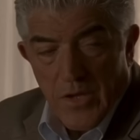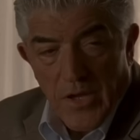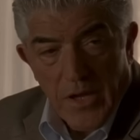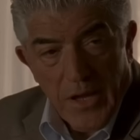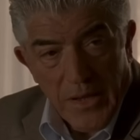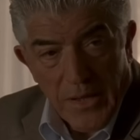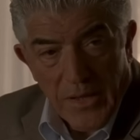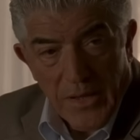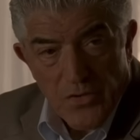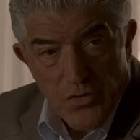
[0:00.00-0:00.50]

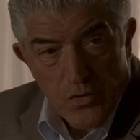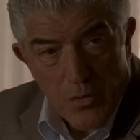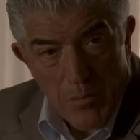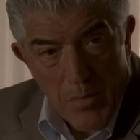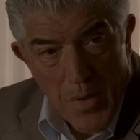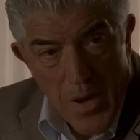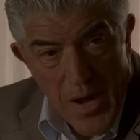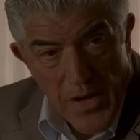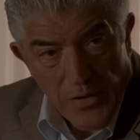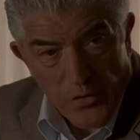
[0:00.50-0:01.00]
Can't let your
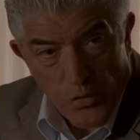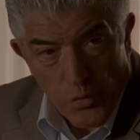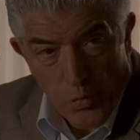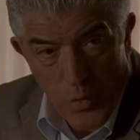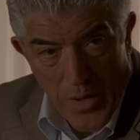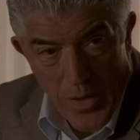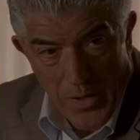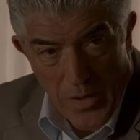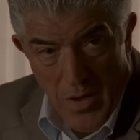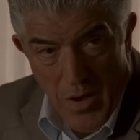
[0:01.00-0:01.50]
mind
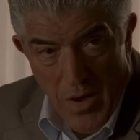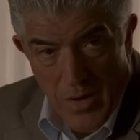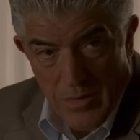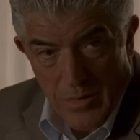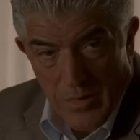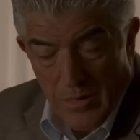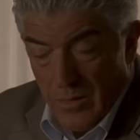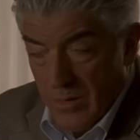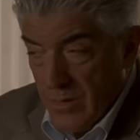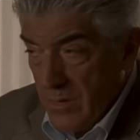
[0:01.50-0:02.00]
dwell
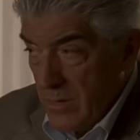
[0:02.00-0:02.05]
on